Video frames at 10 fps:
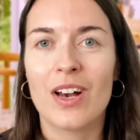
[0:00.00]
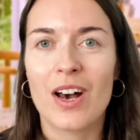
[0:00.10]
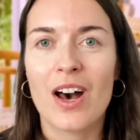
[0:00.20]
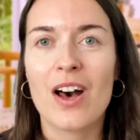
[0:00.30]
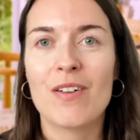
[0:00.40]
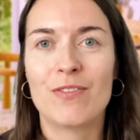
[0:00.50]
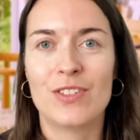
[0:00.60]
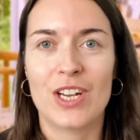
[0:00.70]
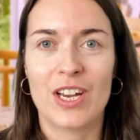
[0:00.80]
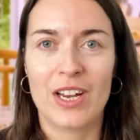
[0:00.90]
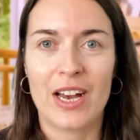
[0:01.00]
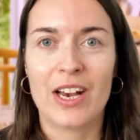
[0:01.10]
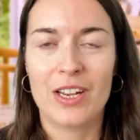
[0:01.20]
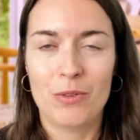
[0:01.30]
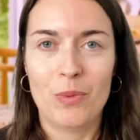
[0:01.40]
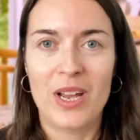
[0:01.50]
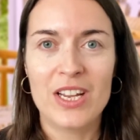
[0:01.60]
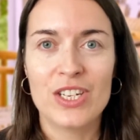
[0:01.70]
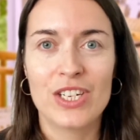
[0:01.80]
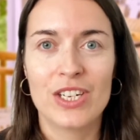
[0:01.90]
after I
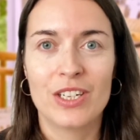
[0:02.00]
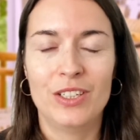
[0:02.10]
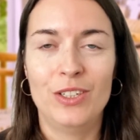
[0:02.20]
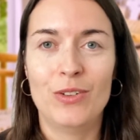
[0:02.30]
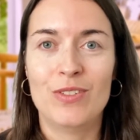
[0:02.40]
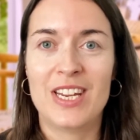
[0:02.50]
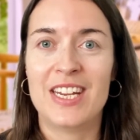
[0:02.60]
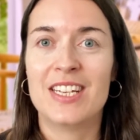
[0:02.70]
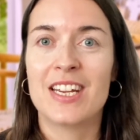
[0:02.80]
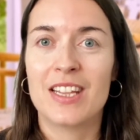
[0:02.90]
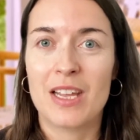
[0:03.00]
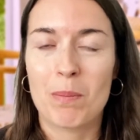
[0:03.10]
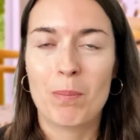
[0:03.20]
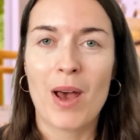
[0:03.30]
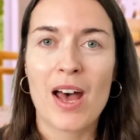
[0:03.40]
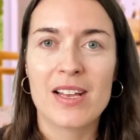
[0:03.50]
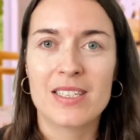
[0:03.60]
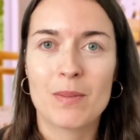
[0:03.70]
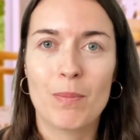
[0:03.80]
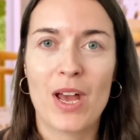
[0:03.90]
wish, you need the
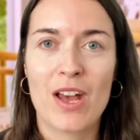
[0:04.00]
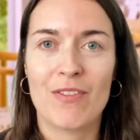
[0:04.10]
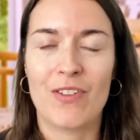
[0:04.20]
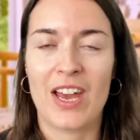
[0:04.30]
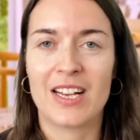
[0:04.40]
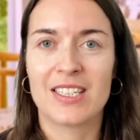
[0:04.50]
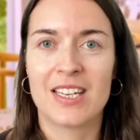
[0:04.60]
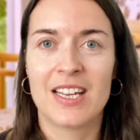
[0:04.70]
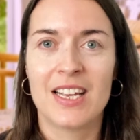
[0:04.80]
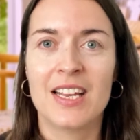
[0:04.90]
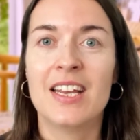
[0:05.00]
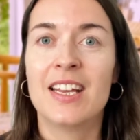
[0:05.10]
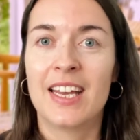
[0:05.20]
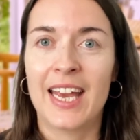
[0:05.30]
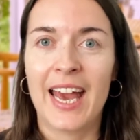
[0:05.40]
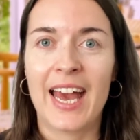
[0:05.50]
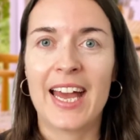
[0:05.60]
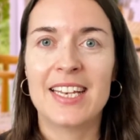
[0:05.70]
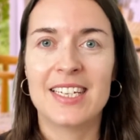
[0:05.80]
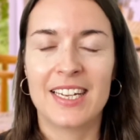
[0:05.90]
past perfect.
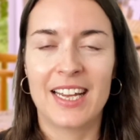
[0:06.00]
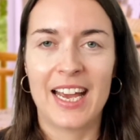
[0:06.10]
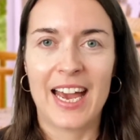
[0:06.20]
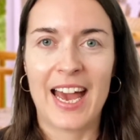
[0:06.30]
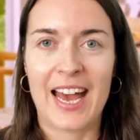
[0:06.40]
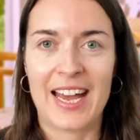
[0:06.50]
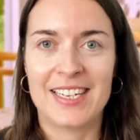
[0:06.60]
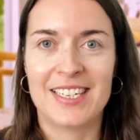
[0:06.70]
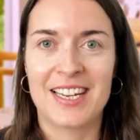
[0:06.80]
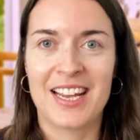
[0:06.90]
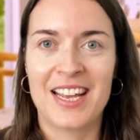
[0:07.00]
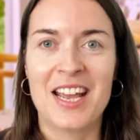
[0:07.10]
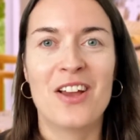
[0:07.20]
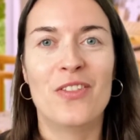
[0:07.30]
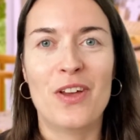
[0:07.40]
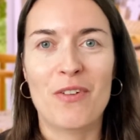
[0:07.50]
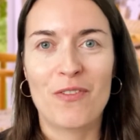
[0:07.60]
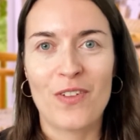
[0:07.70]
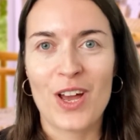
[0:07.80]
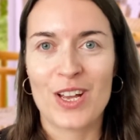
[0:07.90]
Had, had. The
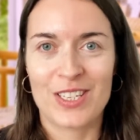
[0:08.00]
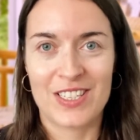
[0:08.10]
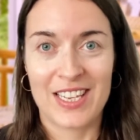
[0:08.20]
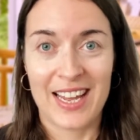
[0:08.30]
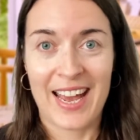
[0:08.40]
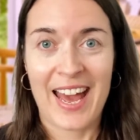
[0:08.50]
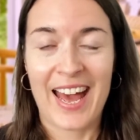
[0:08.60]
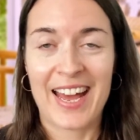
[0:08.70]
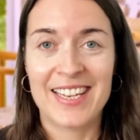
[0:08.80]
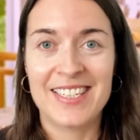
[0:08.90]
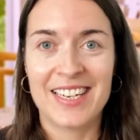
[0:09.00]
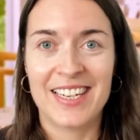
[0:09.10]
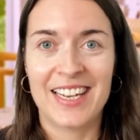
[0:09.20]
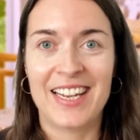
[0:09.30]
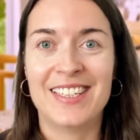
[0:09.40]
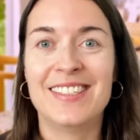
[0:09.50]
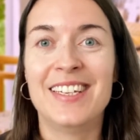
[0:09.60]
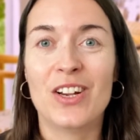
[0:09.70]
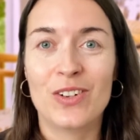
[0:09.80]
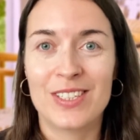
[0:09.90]
first had is
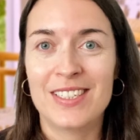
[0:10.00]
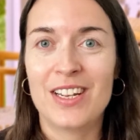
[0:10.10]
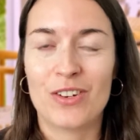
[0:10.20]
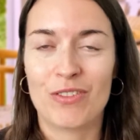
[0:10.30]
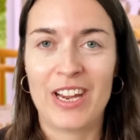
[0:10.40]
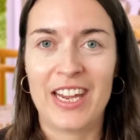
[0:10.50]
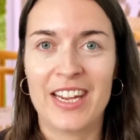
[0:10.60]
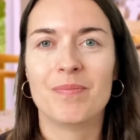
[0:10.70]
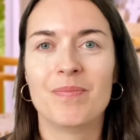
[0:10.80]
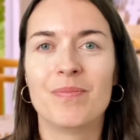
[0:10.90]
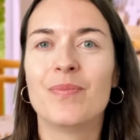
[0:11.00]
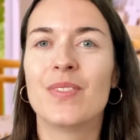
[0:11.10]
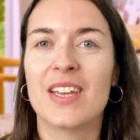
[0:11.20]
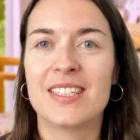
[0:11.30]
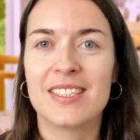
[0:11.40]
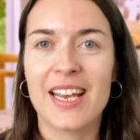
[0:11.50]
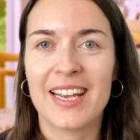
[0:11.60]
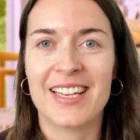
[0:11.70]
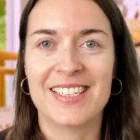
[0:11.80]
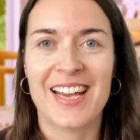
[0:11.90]
the auxiliary. The
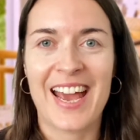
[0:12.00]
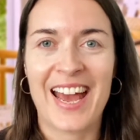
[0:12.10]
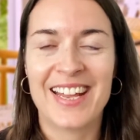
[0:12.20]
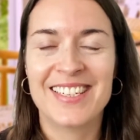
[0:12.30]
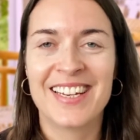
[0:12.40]
second had